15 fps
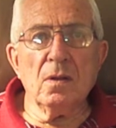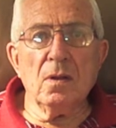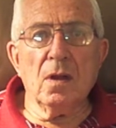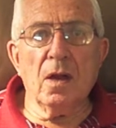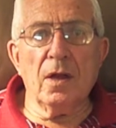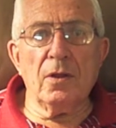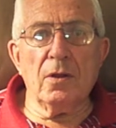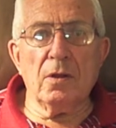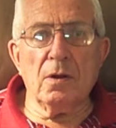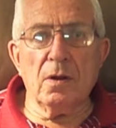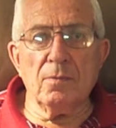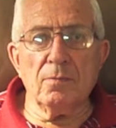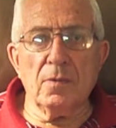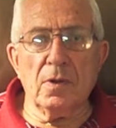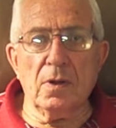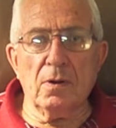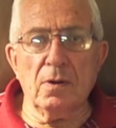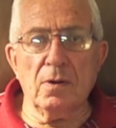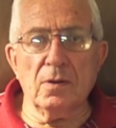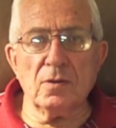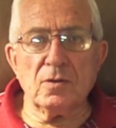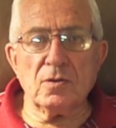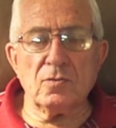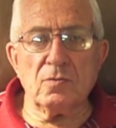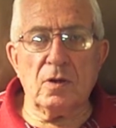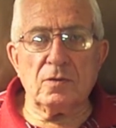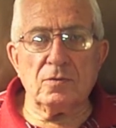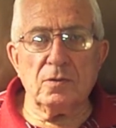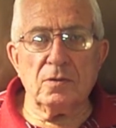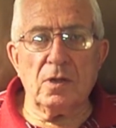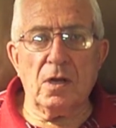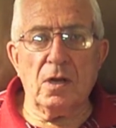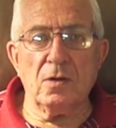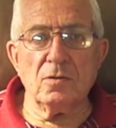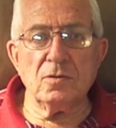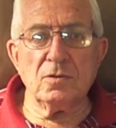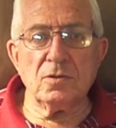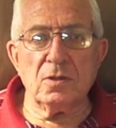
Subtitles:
Hi there, this is Russell Downs.